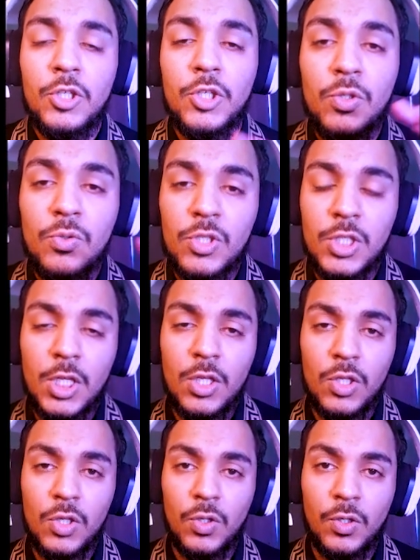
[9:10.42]

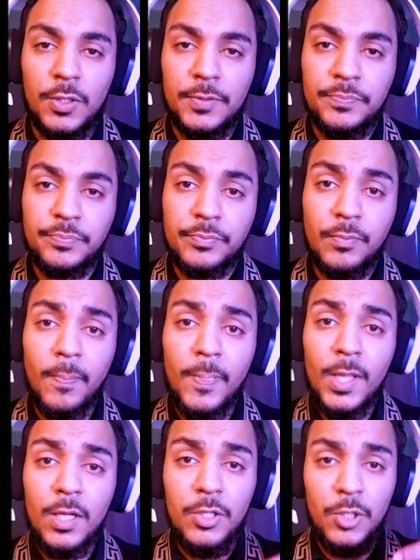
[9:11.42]
using your
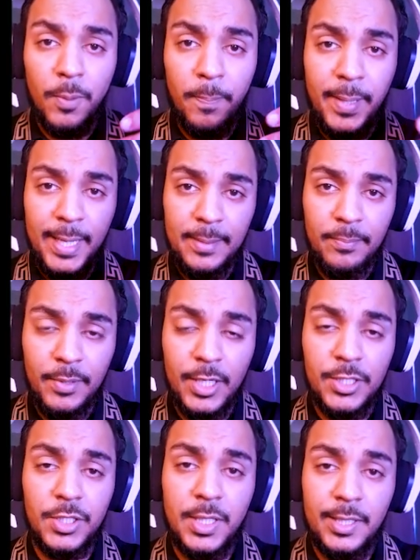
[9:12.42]
pen
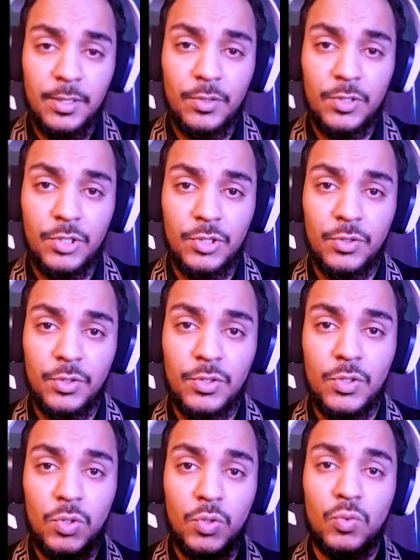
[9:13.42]
pressure and your
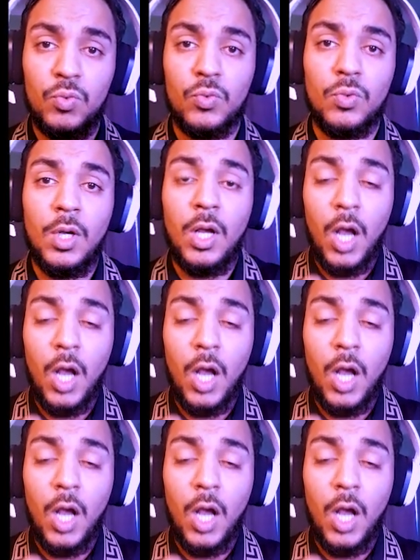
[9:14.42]
strokes to